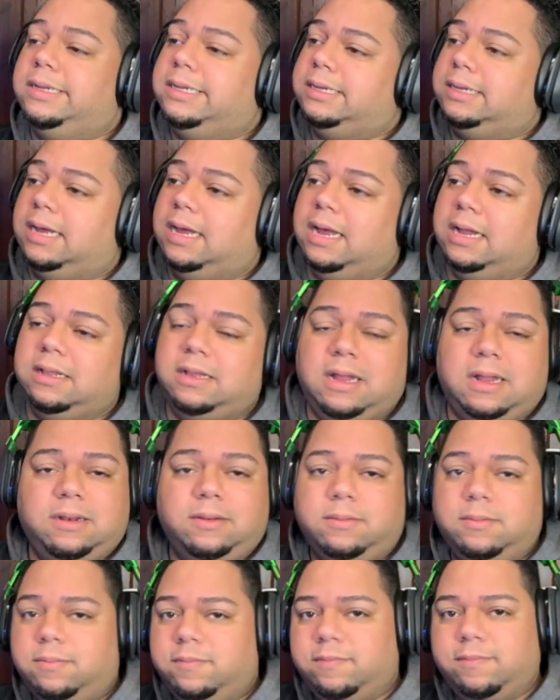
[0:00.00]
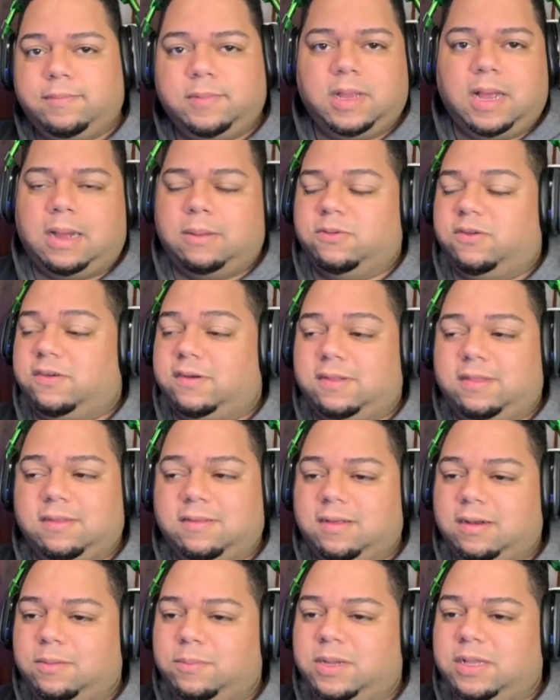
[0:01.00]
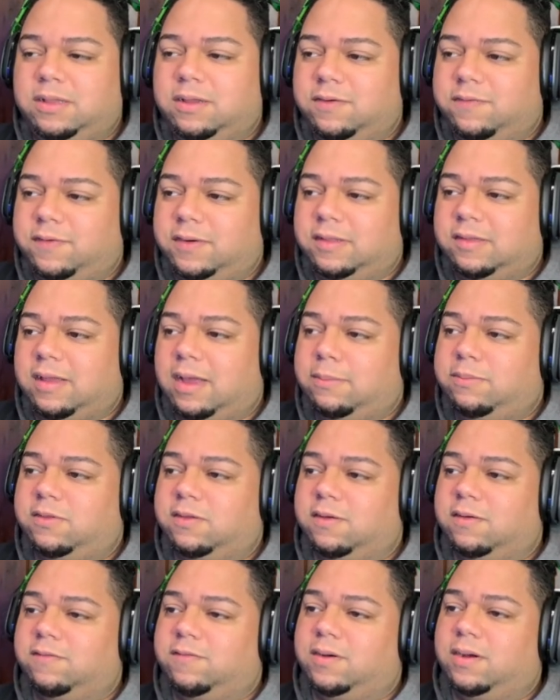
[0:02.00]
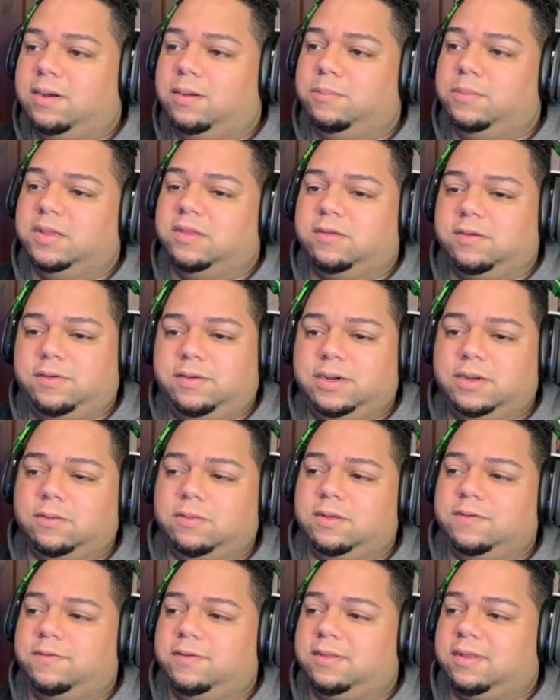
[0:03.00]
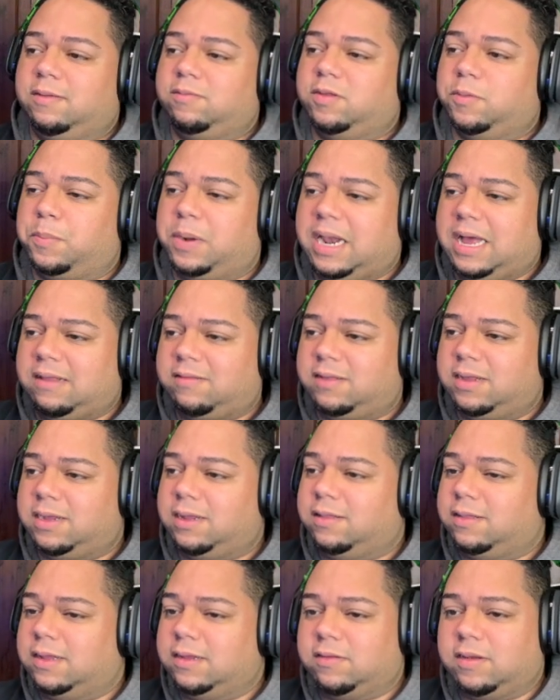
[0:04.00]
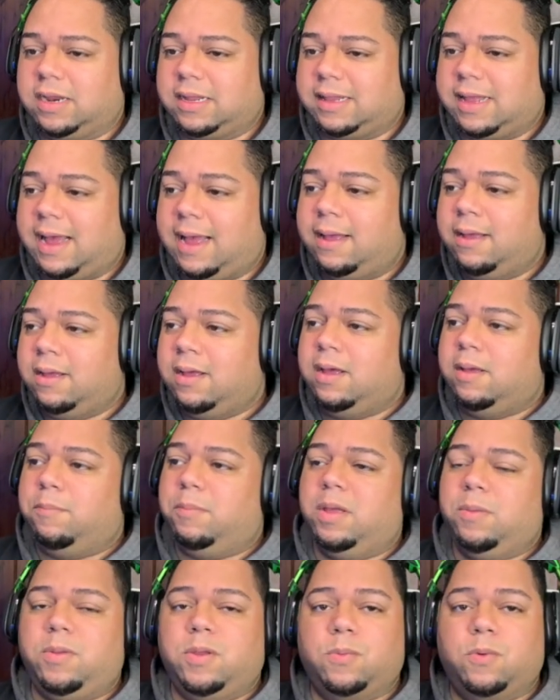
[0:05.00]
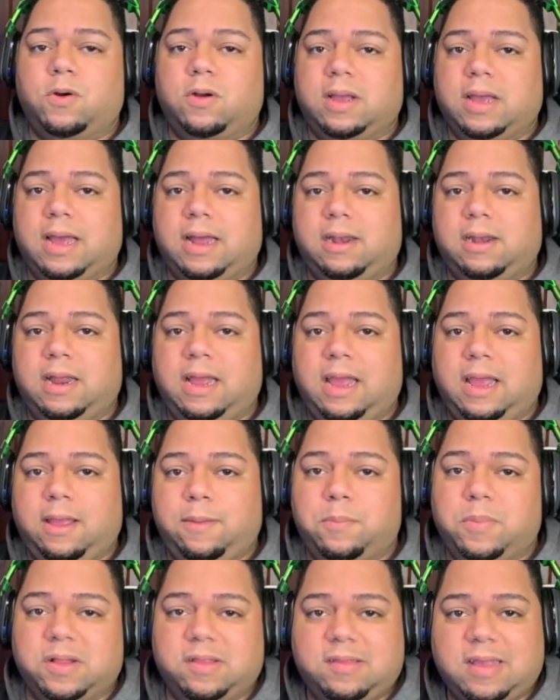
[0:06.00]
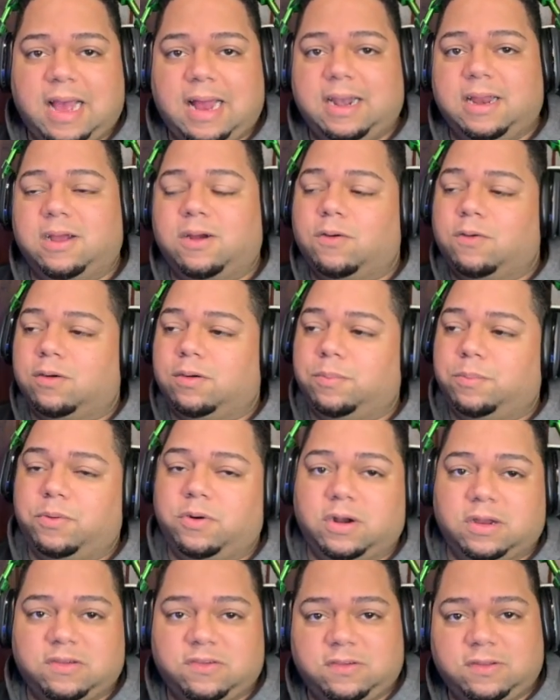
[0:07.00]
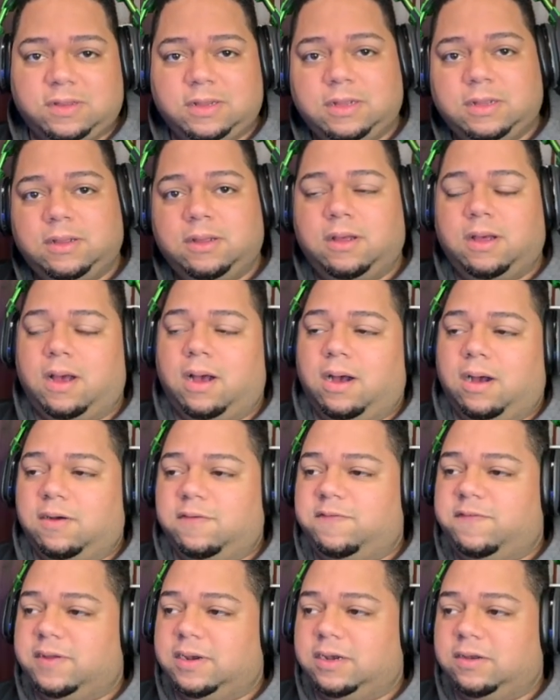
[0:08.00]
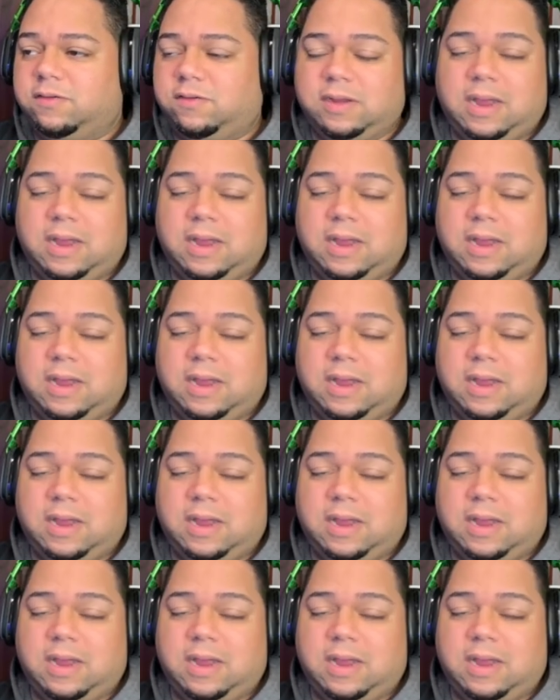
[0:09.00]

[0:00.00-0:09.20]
And then I'm sure there's going to be different types of material, different types of plastic and things like that. Maybe we'll get a metallic or a brushed finish.